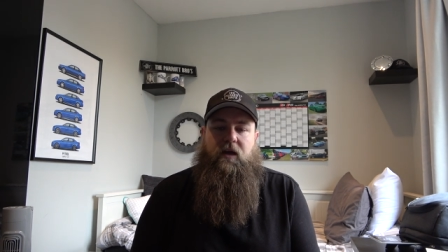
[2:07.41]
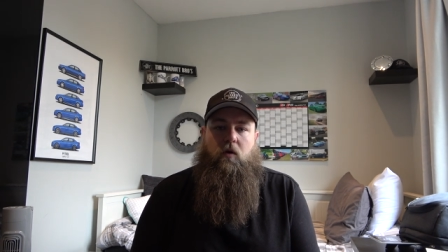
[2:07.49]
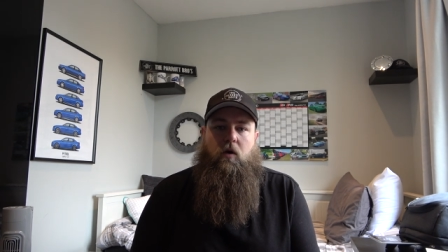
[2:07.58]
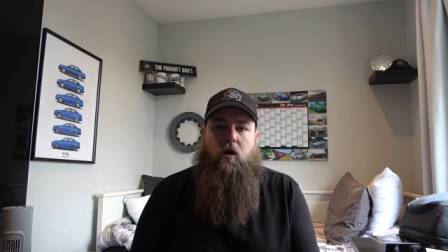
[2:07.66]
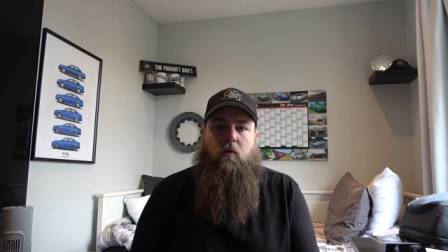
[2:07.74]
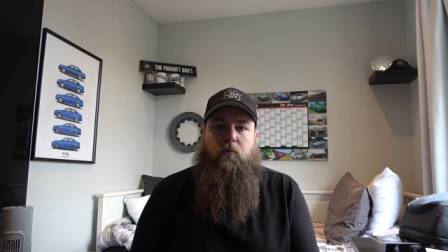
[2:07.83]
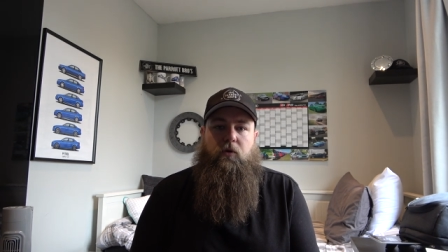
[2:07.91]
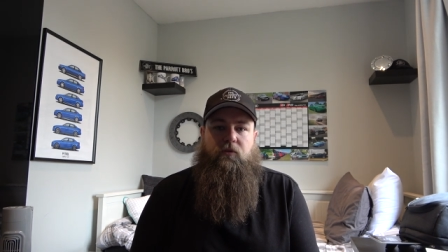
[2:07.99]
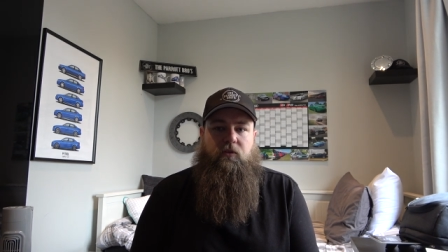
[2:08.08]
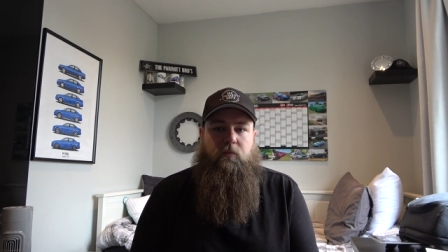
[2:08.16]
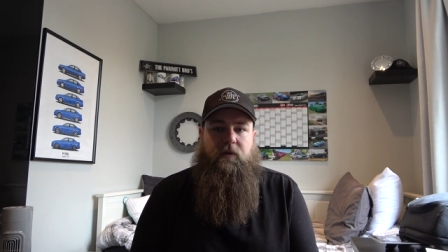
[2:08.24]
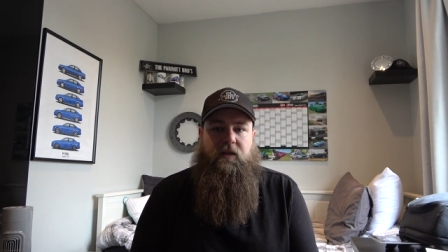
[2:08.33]
Now, I'll put
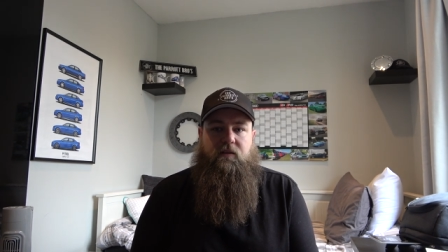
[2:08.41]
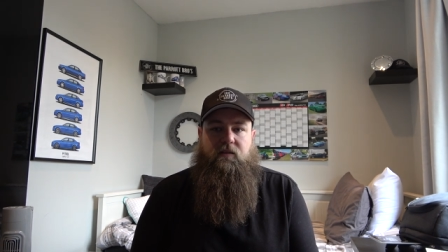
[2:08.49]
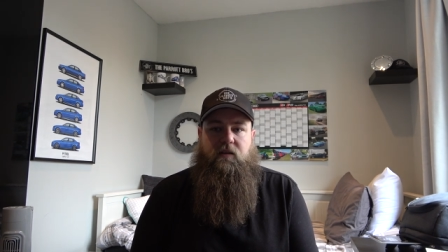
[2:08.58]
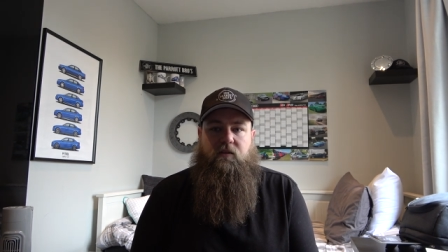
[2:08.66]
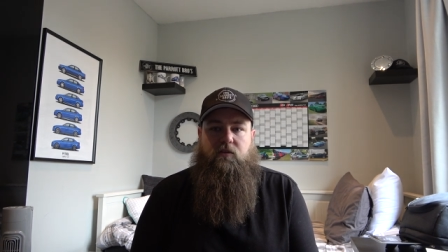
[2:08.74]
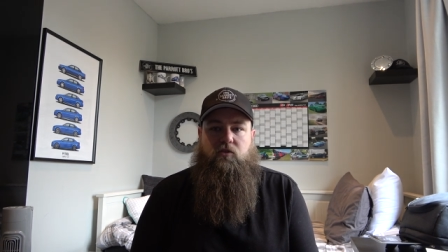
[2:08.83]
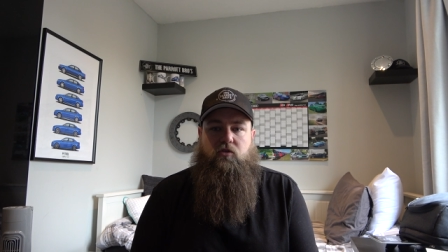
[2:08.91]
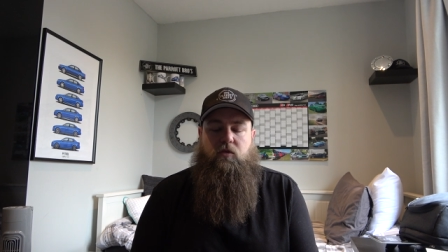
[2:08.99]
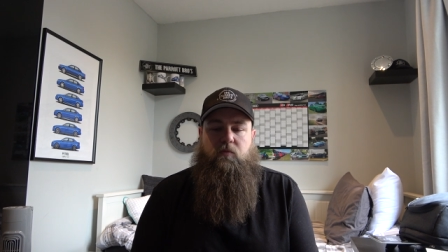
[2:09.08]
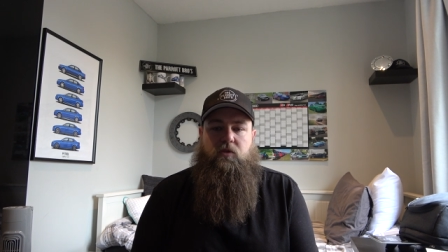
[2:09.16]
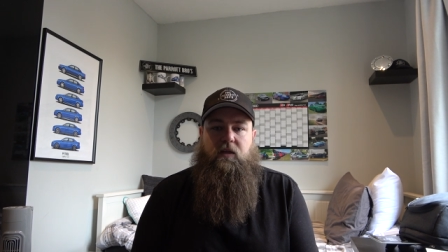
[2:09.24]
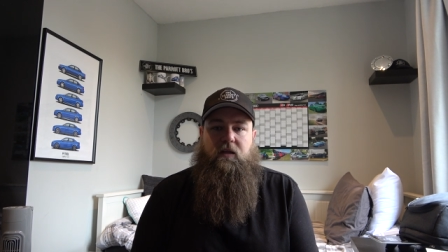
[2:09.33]
some links in the
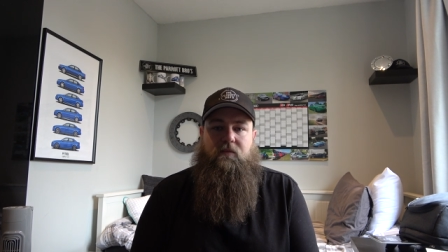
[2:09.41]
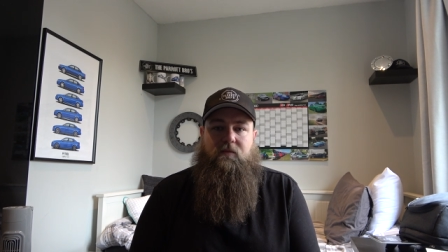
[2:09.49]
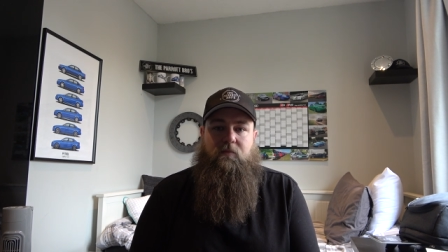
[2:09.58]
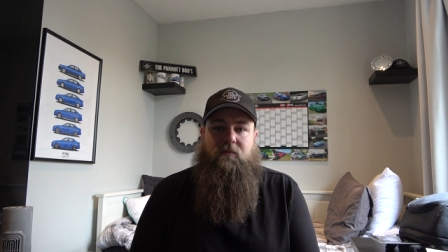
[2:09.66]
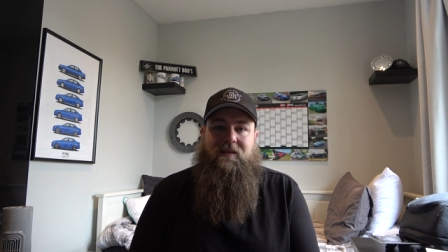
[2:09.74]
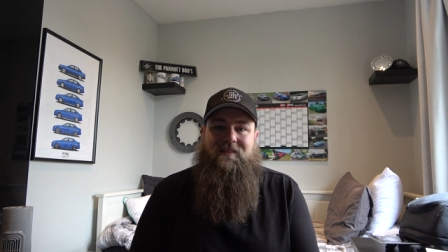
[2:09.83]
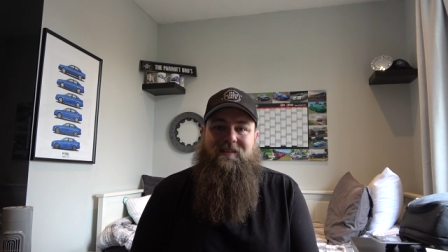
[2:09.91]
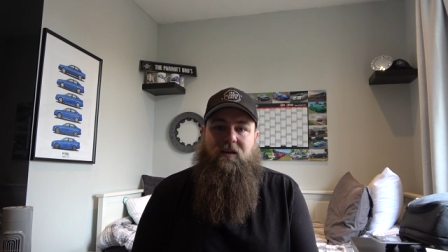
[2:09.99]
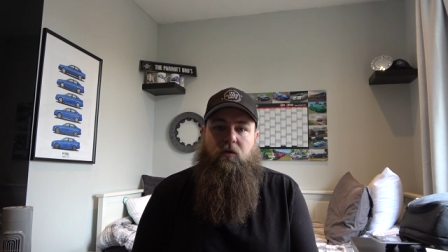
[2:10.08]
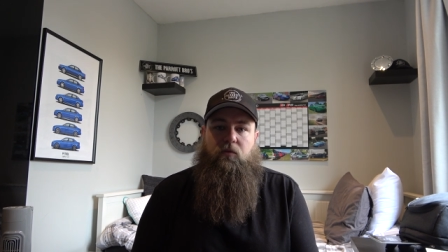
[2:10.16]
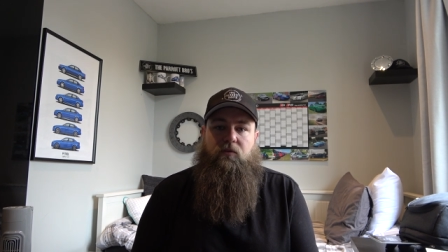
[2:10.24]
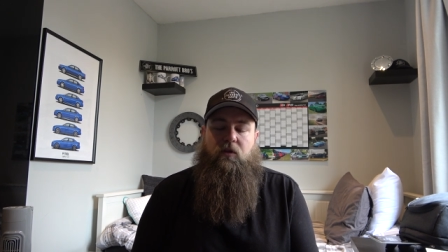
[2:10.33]
description and some
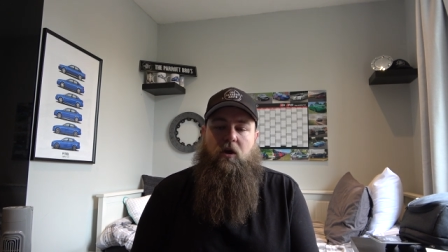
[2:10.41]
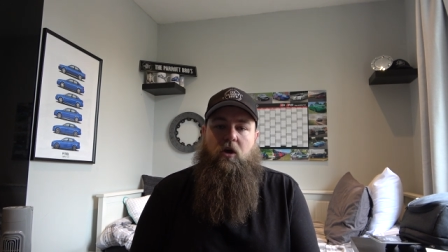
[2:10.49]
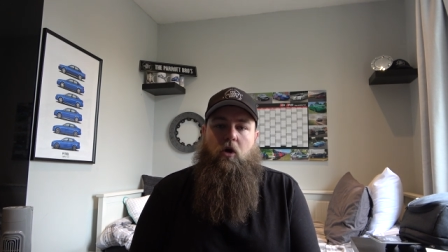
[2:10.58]
details